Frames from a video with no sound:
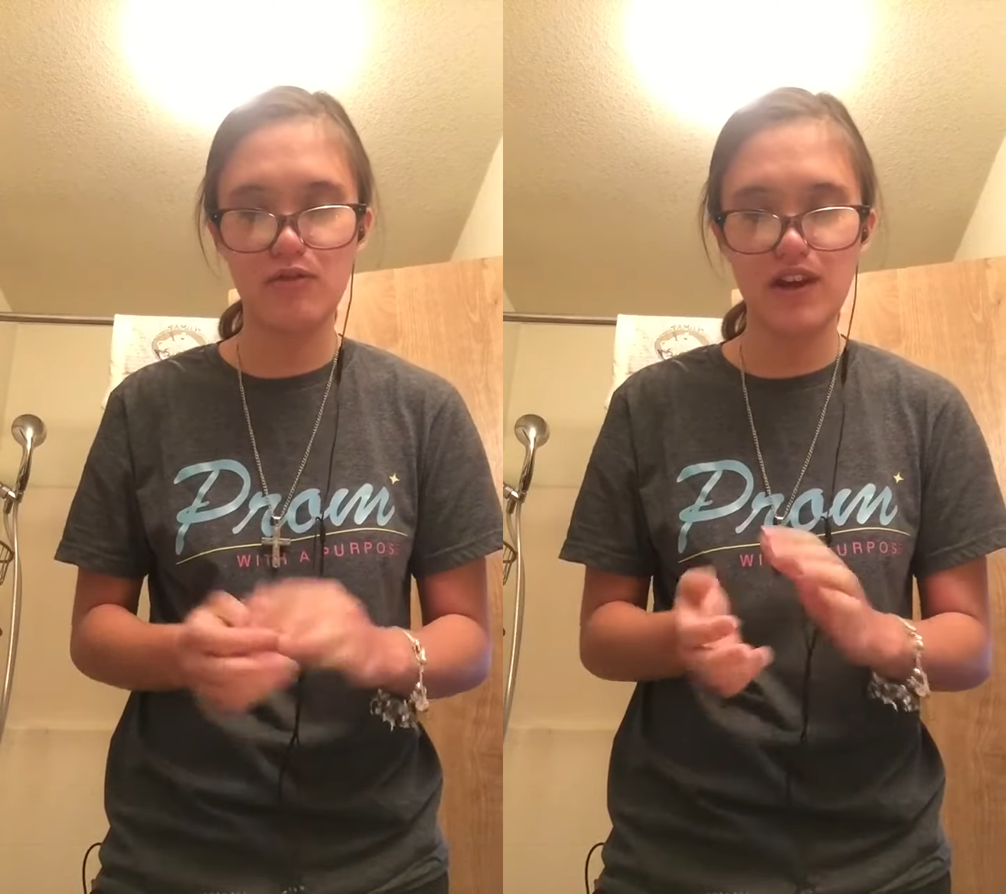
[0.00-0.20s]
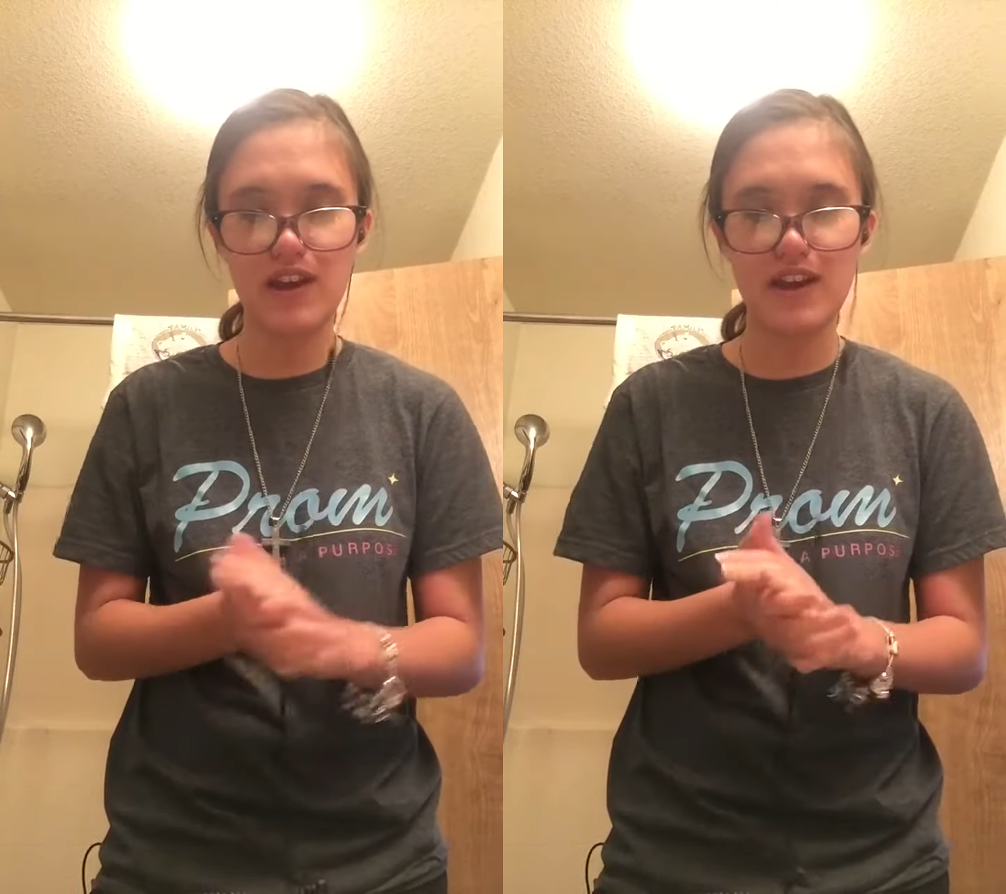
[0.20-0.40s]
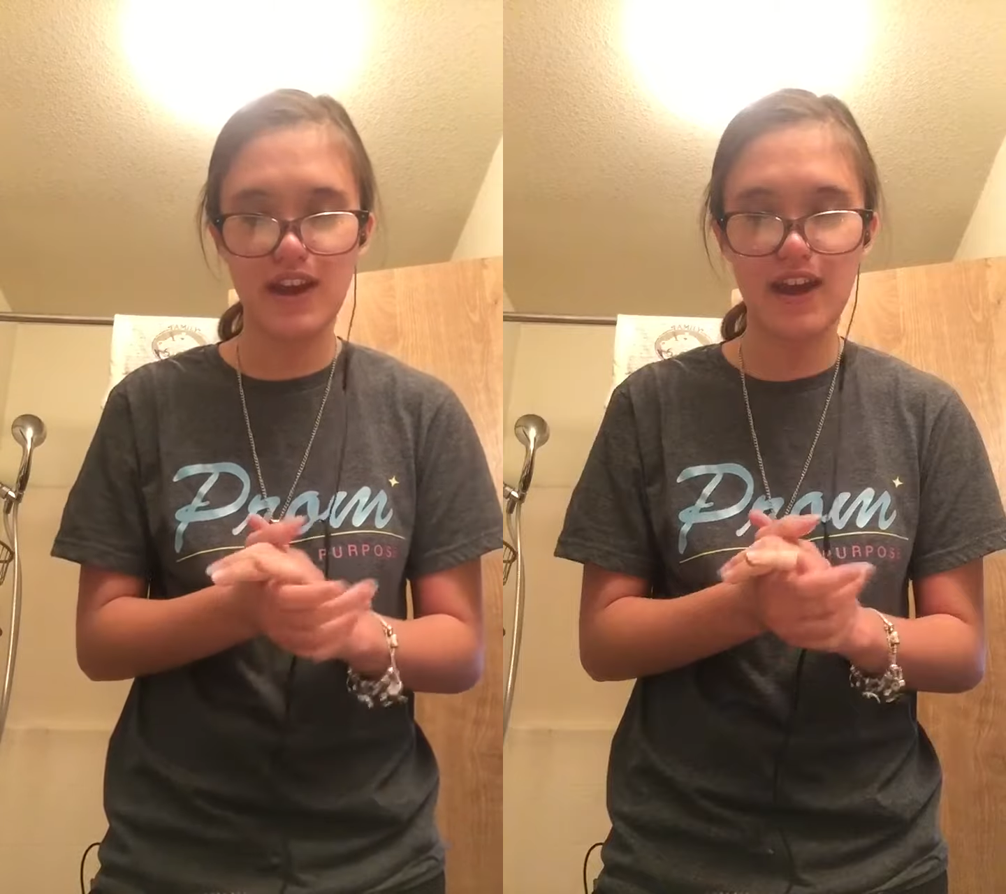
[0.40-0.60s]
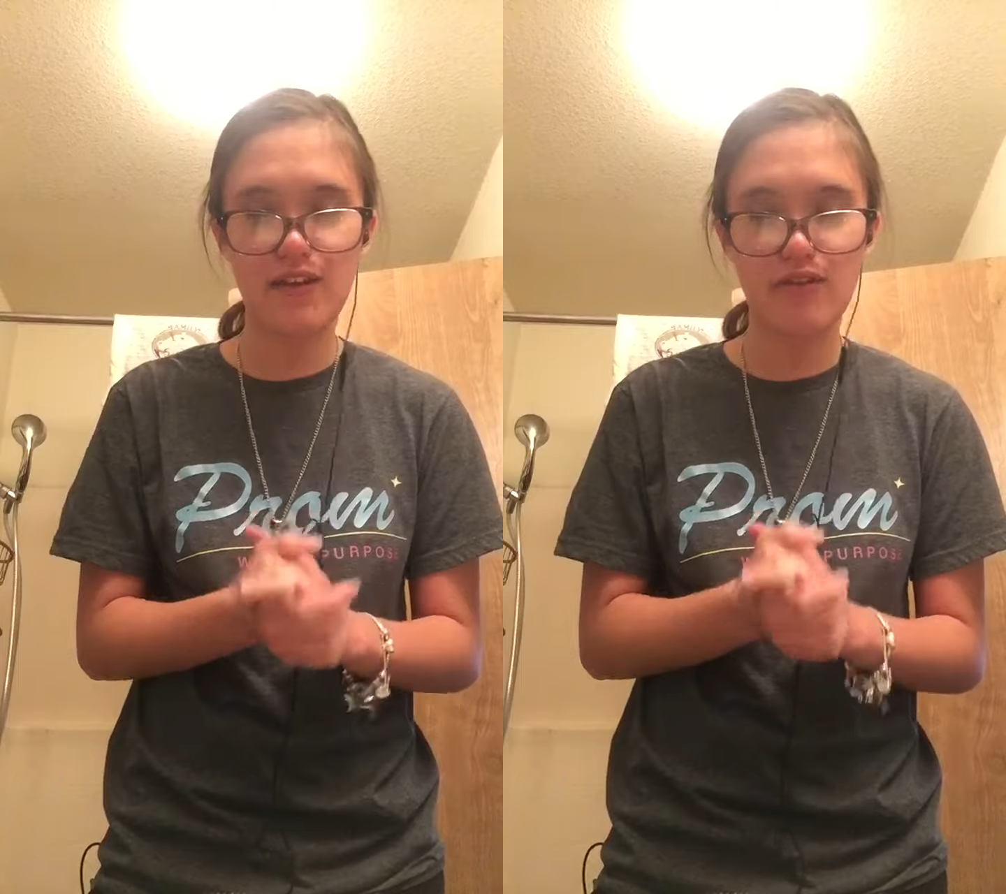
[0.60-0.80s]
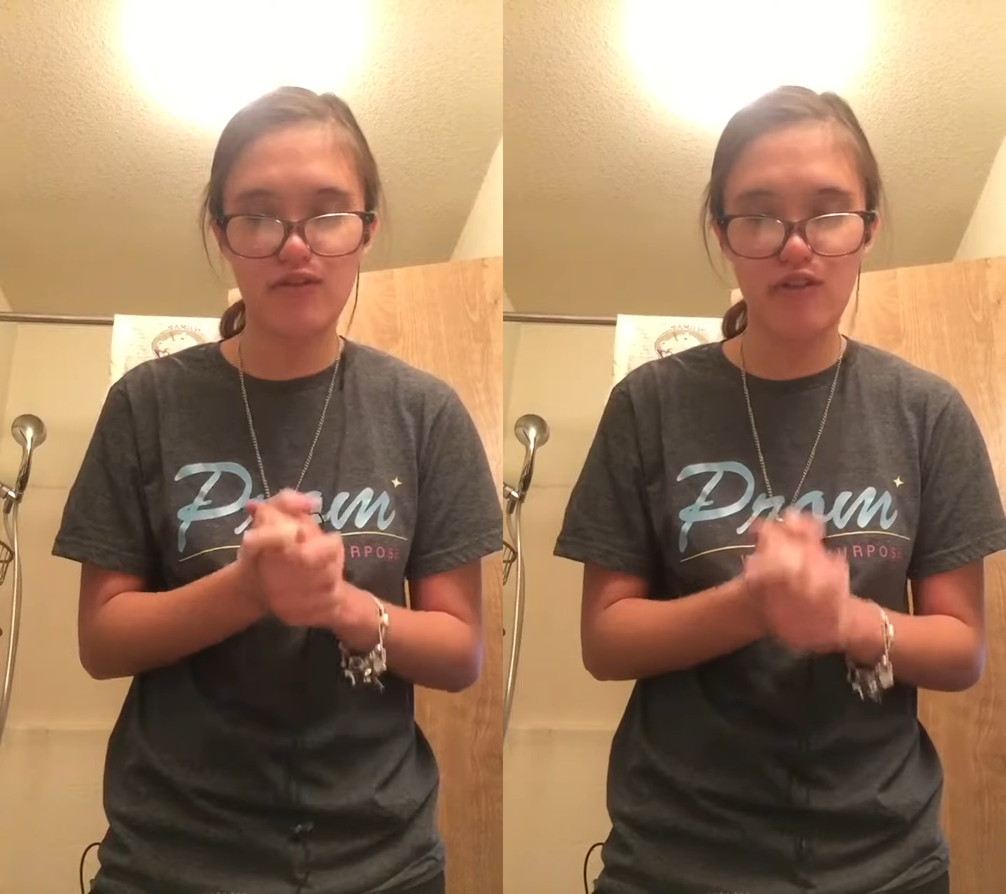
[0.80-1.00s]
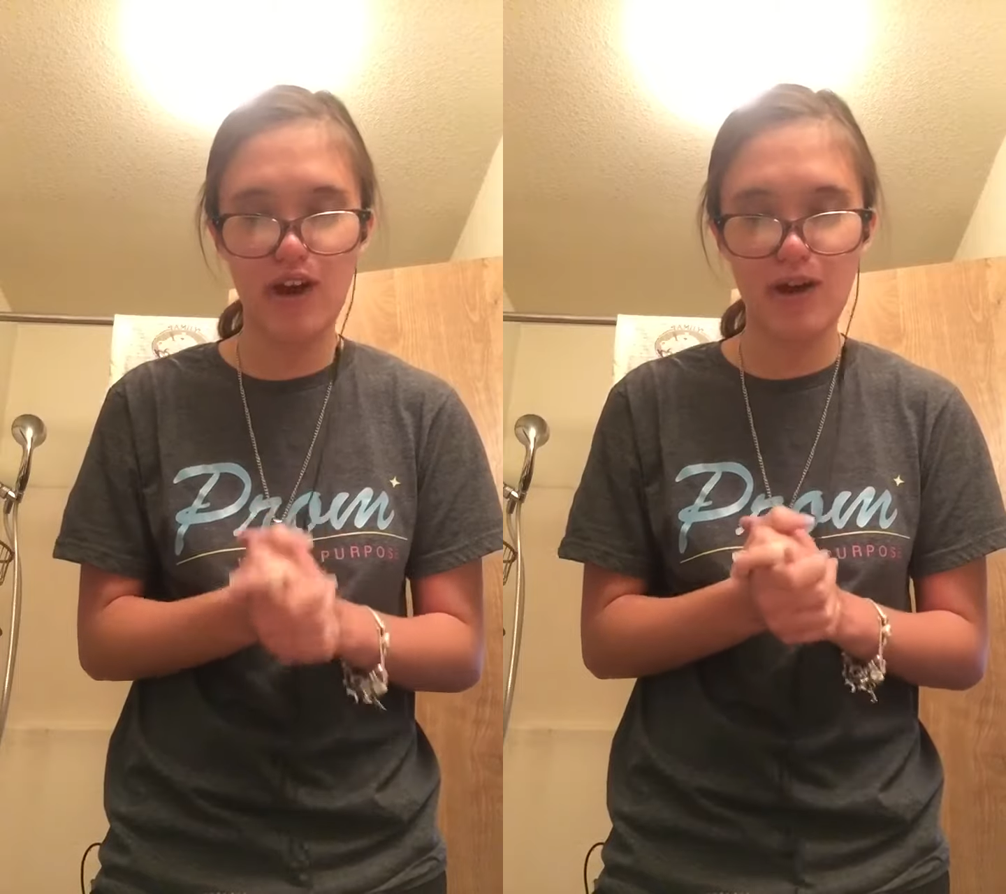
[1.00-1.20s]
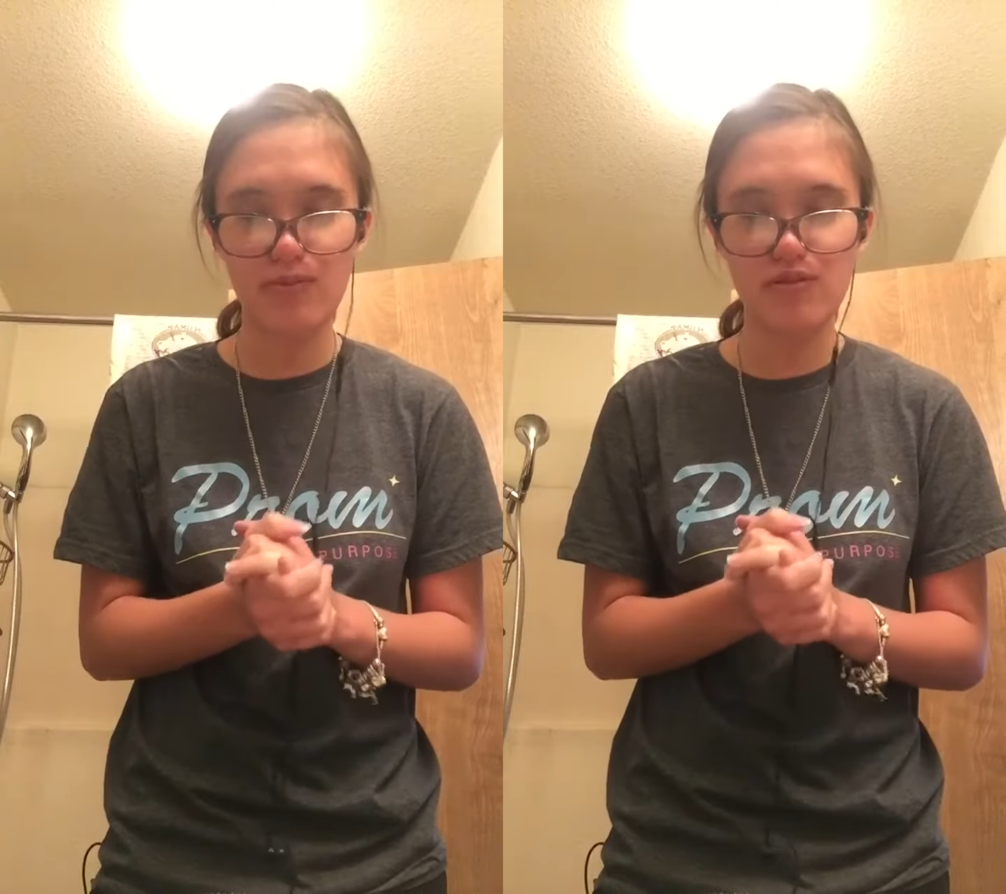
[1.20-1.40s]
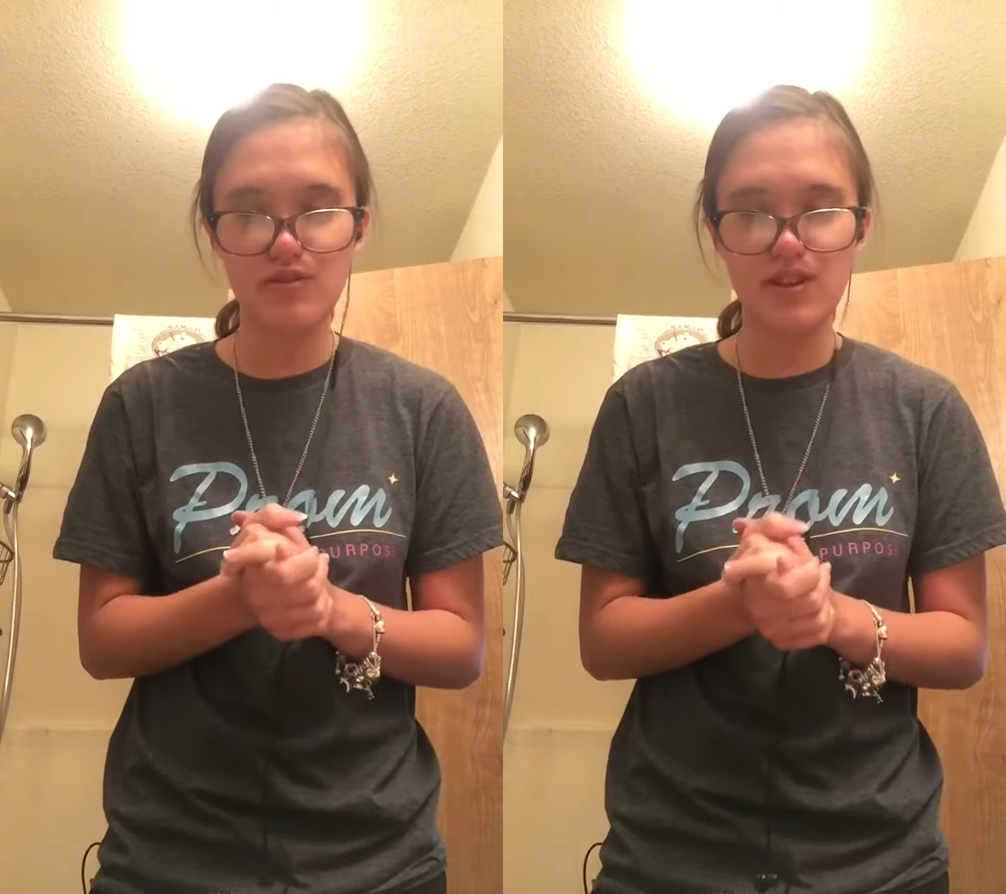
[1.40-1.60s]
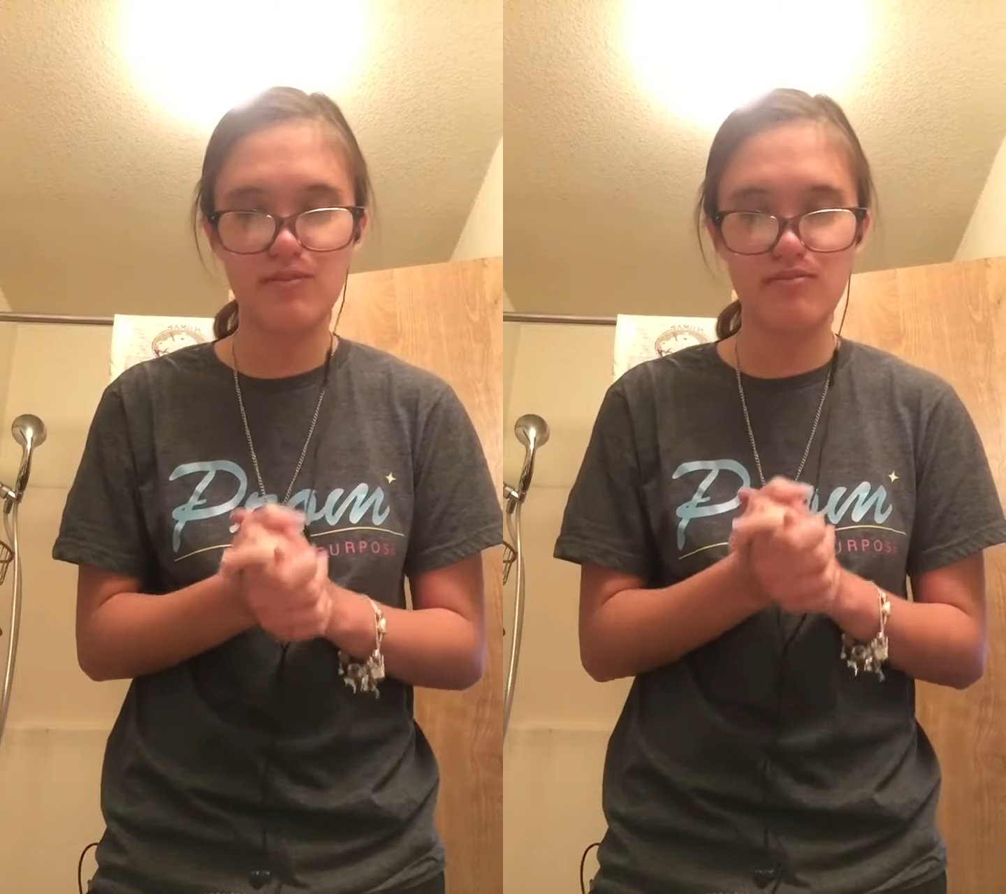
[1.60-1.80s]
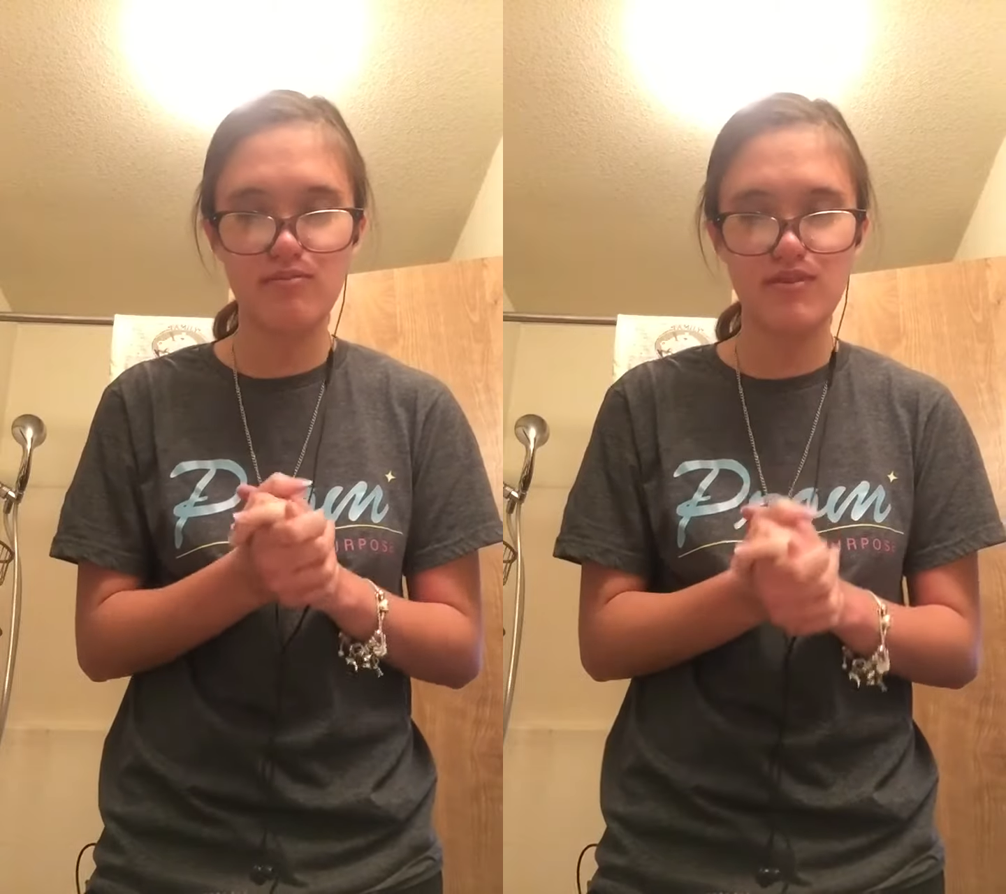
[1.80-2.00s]
1k subscribers
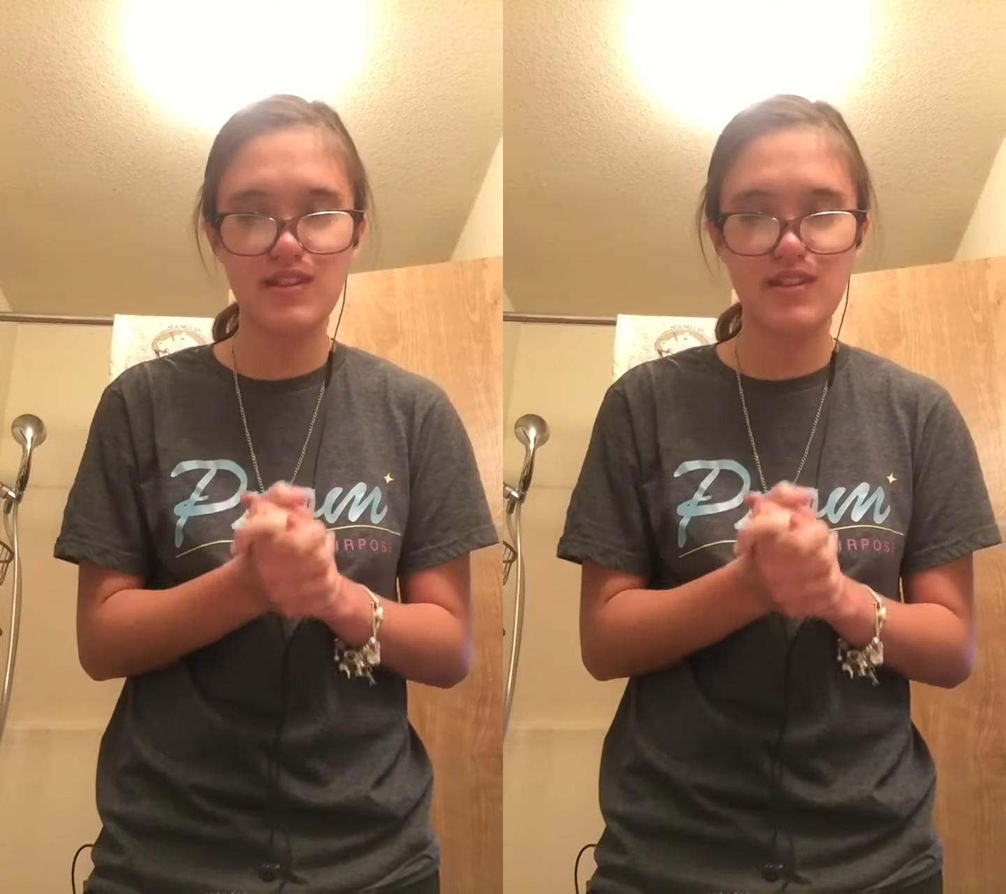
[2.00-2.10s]
and